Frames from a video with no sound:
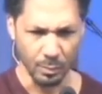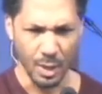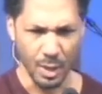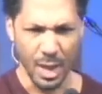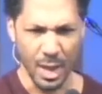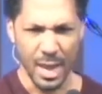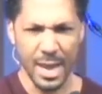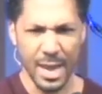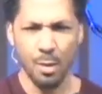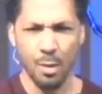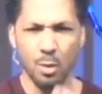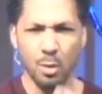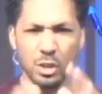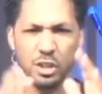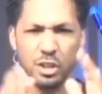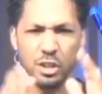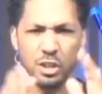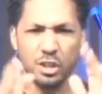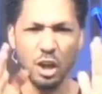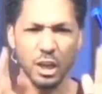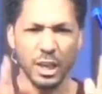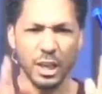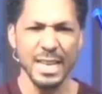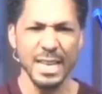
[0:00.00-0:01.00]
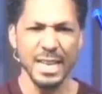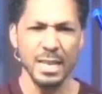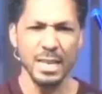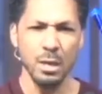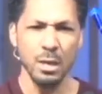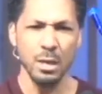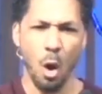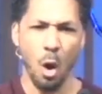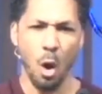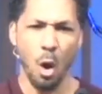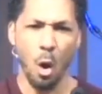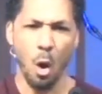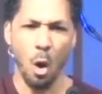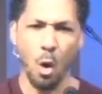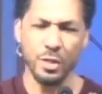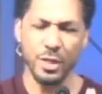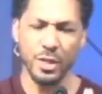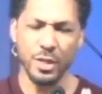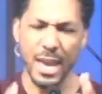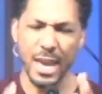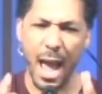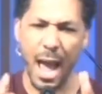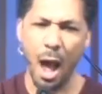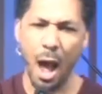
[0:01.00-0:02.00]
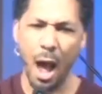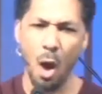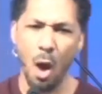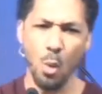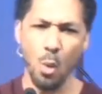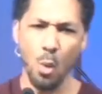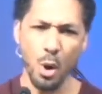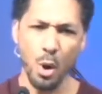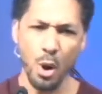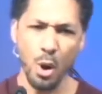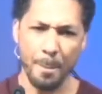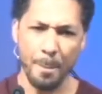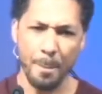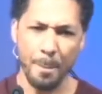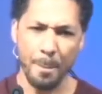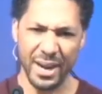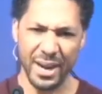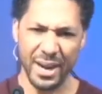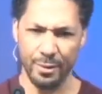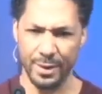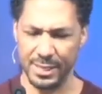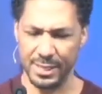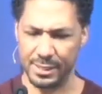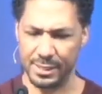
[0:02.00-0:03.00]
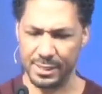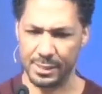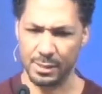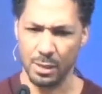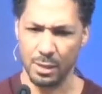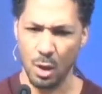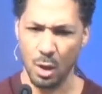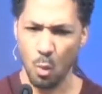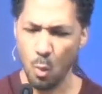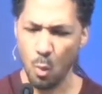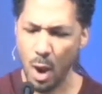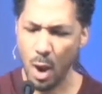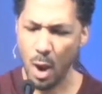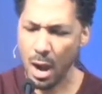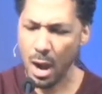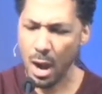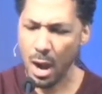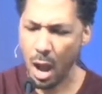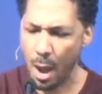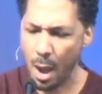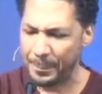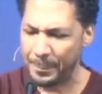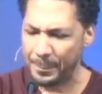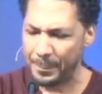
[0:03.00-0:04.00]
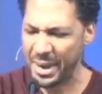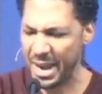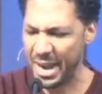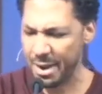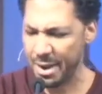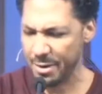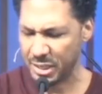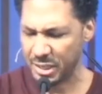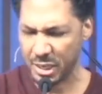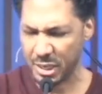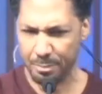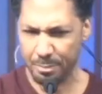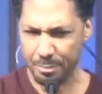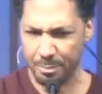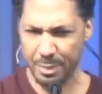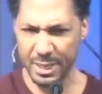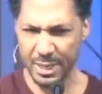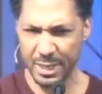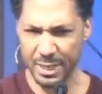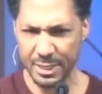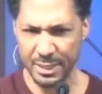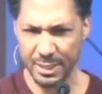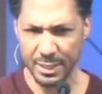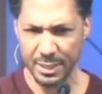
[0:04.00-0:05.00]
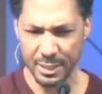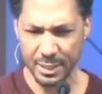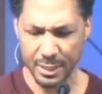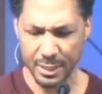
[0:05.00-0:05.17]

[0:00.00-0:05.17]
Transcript: He was looking on the outward appearance, what appeared to be